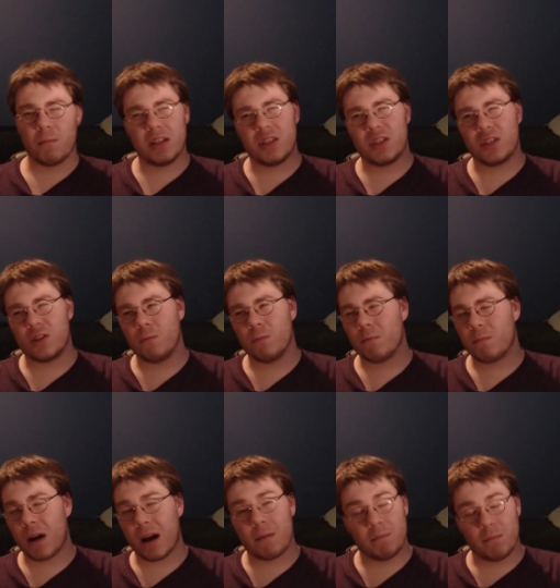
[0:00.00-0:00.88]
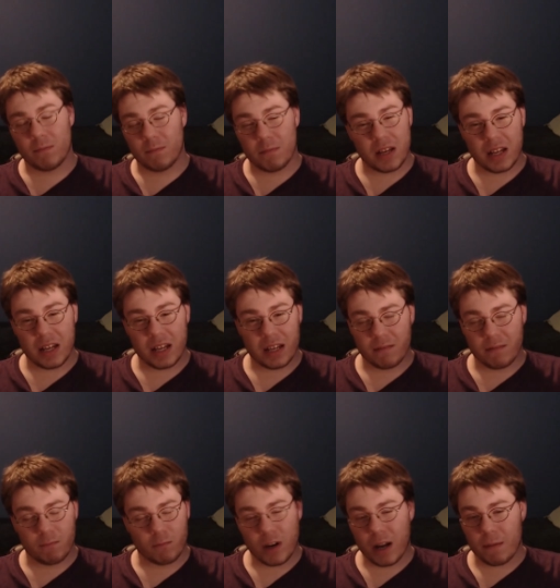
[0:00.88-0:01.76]
mean stupid. My meaning
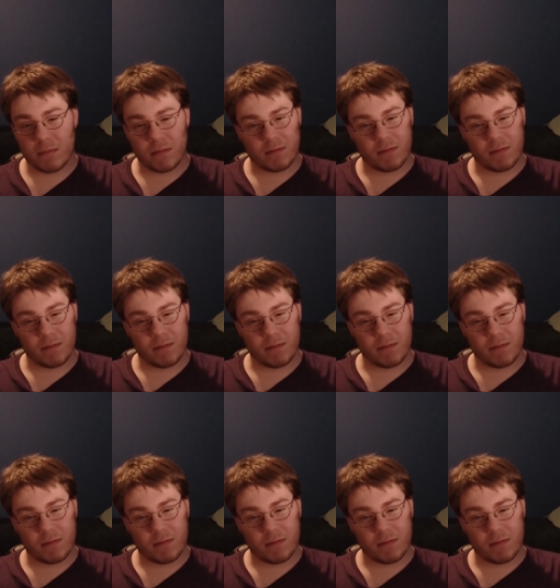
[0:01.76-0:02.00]
when I'm